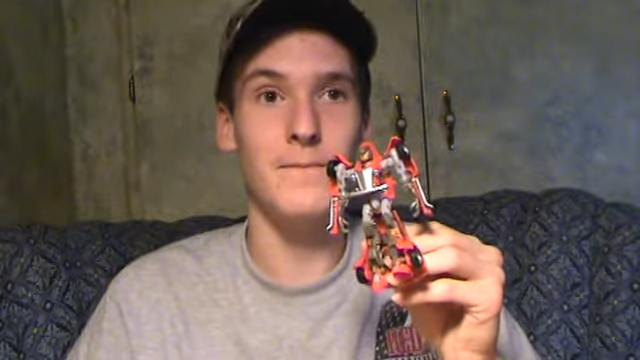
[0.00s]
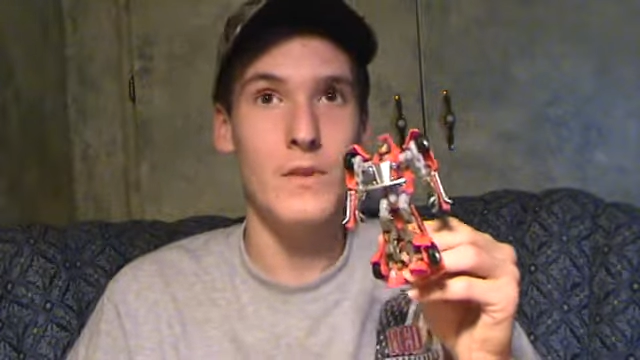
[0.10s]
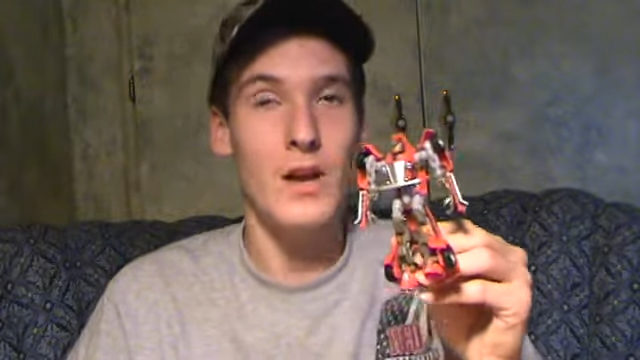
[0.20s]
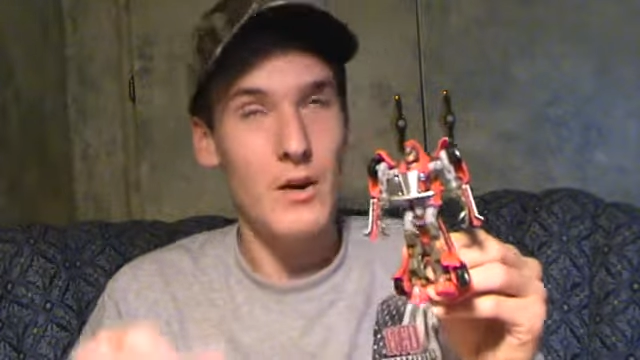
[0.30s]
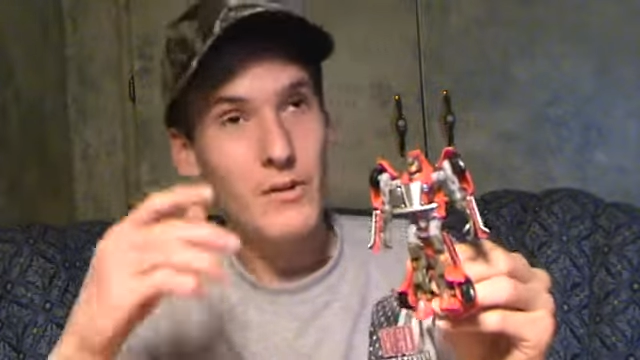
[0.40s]
I
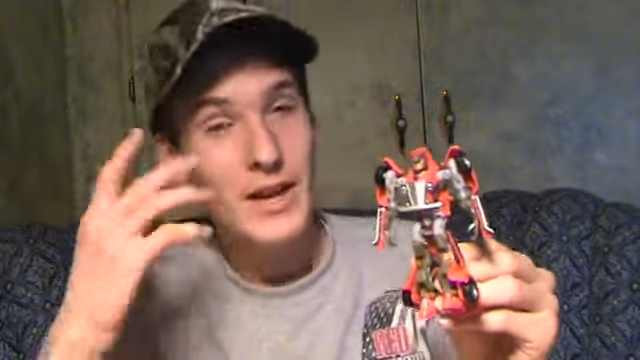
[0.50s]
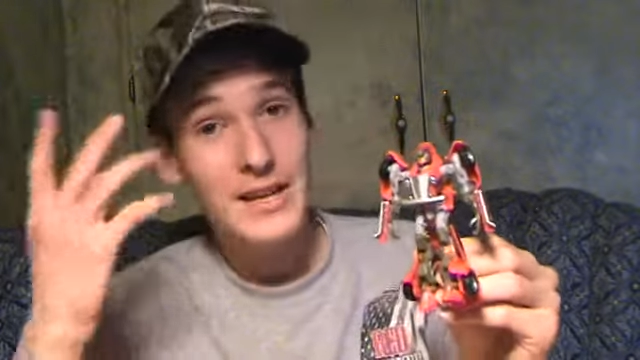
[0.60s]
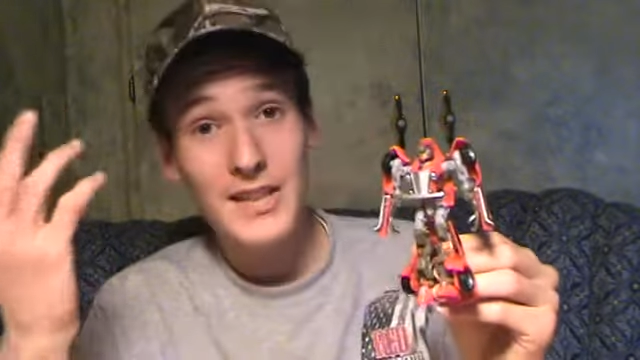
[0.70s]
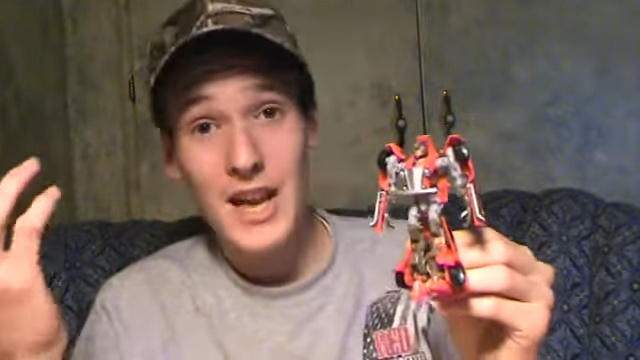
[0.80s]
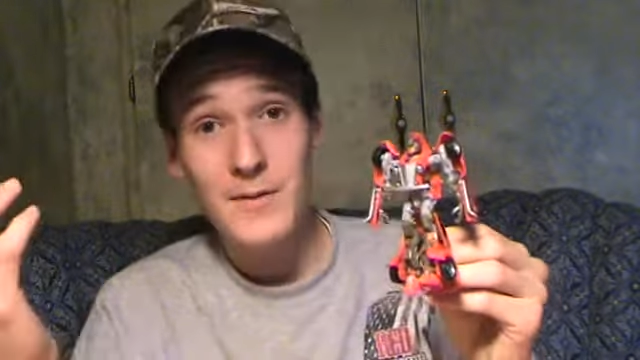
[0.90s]
really gotta
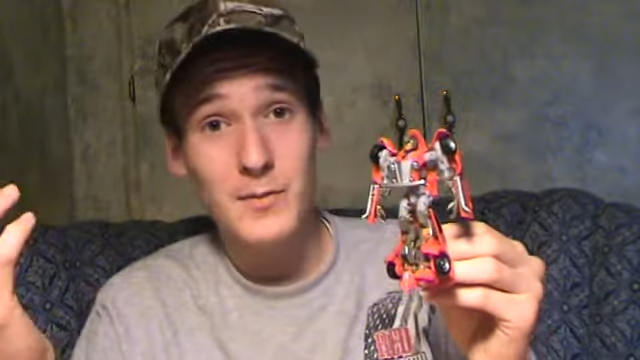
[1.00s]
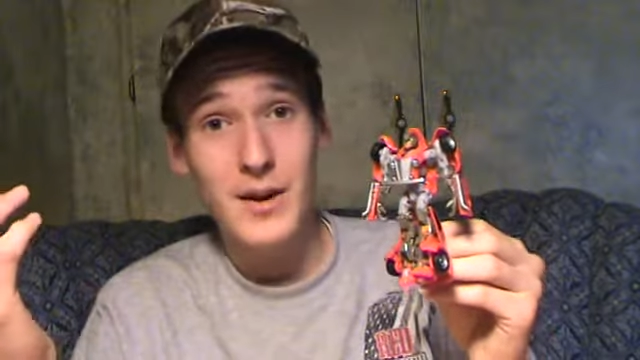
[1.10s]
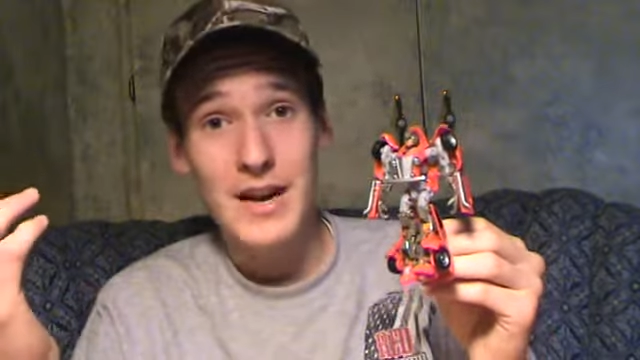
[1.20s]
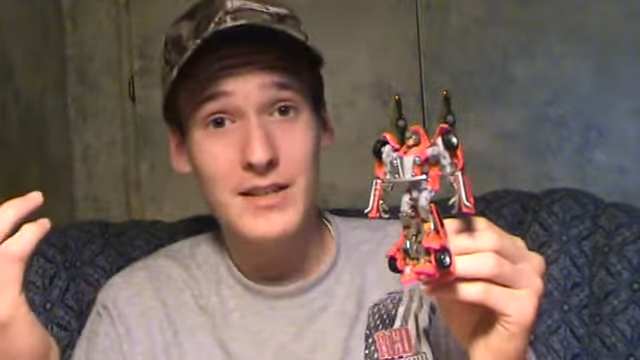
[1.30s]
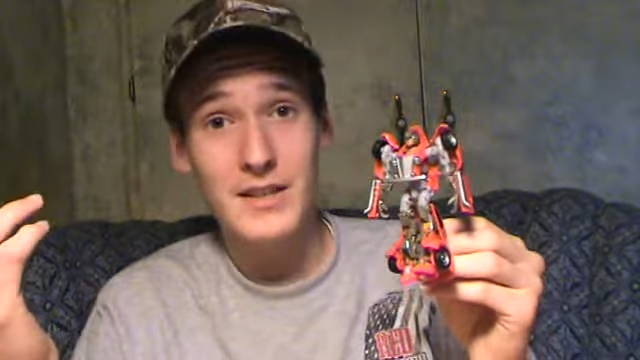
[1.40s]
say, I'm
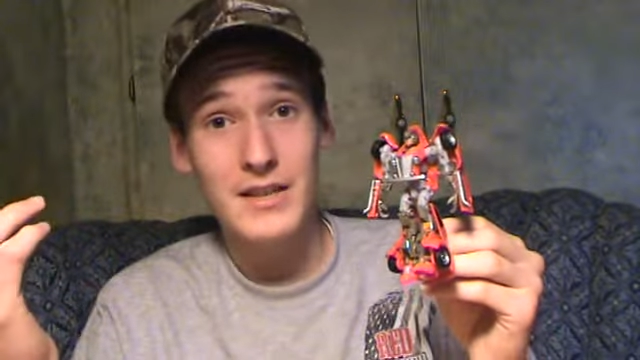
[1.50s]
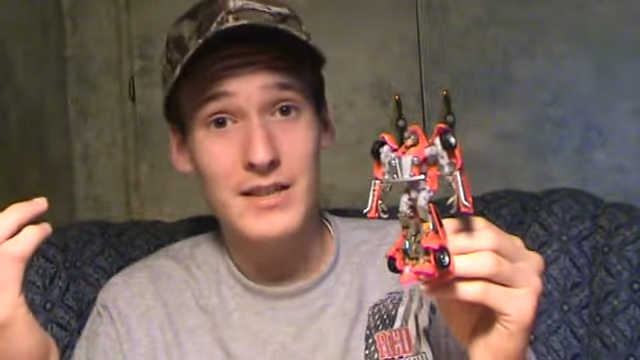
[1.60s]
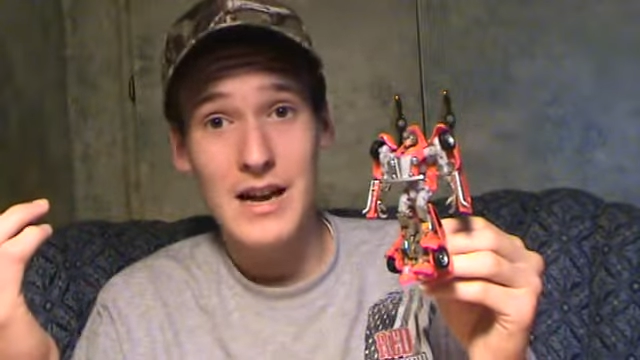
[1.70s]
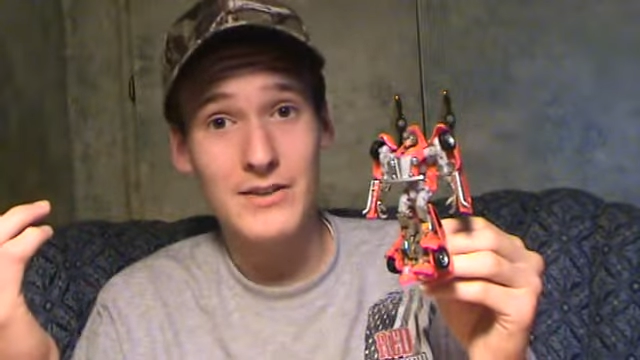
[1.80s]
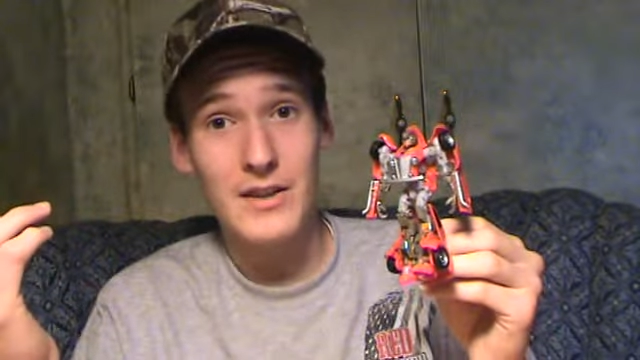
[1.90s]
surprised at these
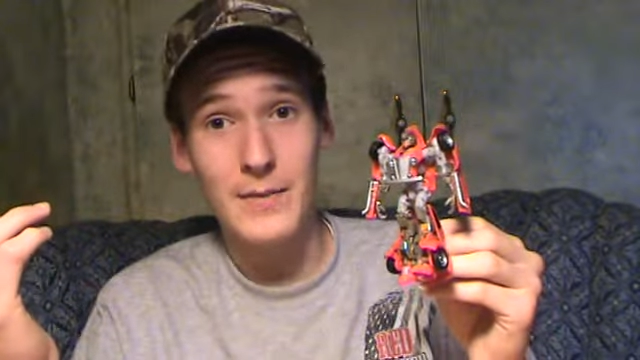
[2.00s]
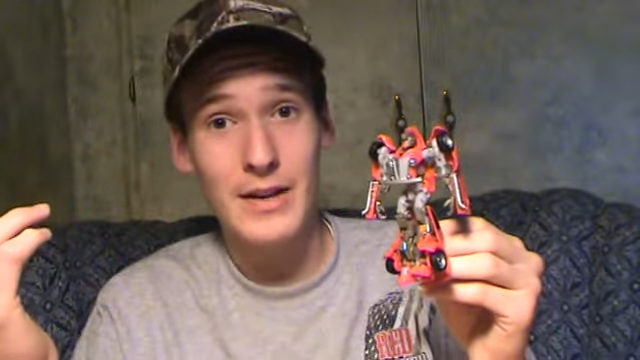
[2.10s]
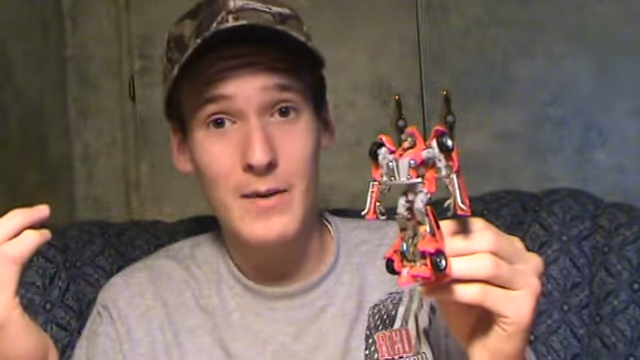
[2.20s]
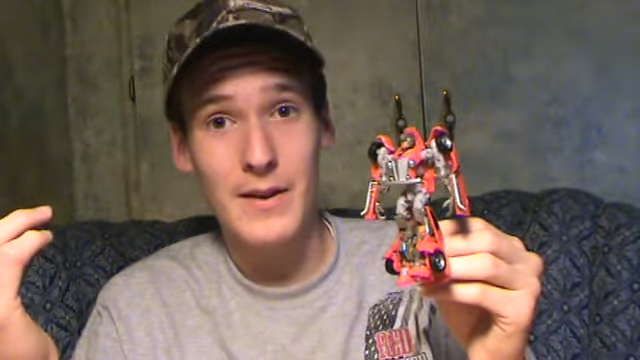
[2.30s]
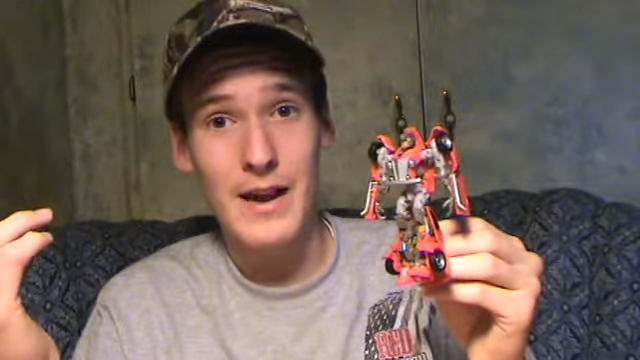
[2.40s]
scouts that have been
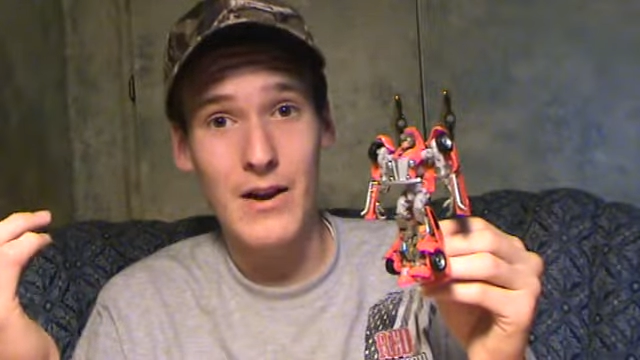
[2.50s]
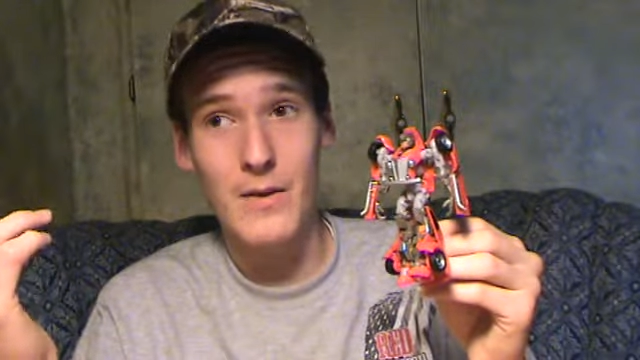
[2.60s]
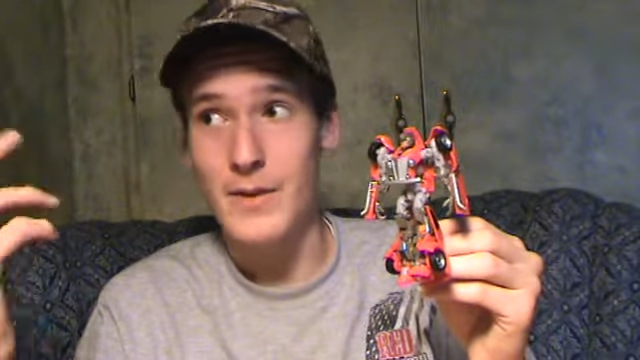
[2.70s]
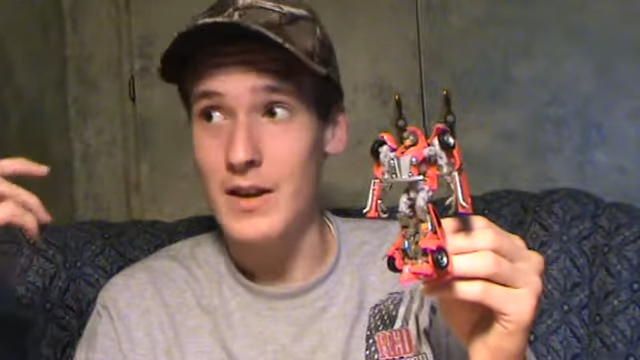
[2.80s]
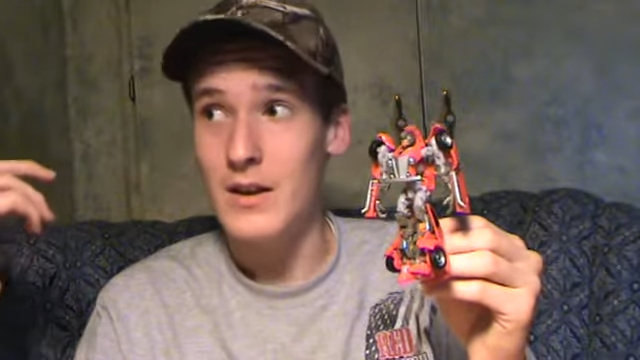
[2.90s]
coming out. I
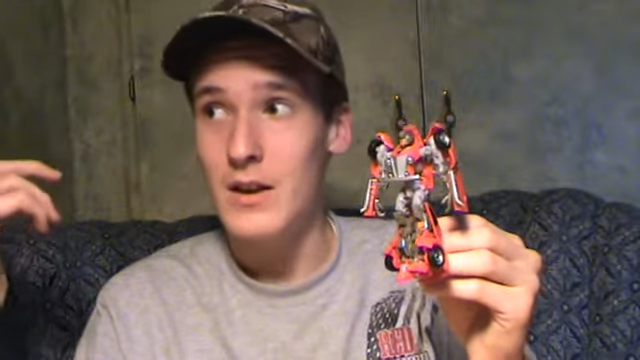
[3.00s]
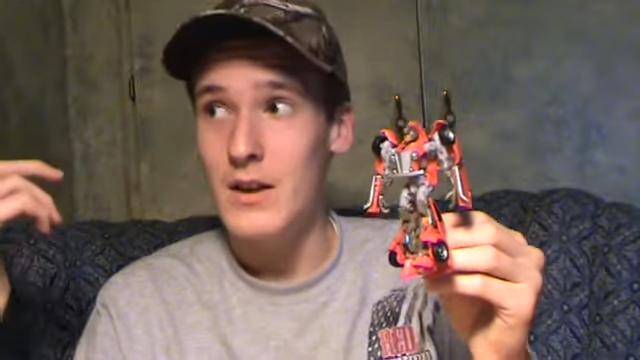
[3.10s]
mean,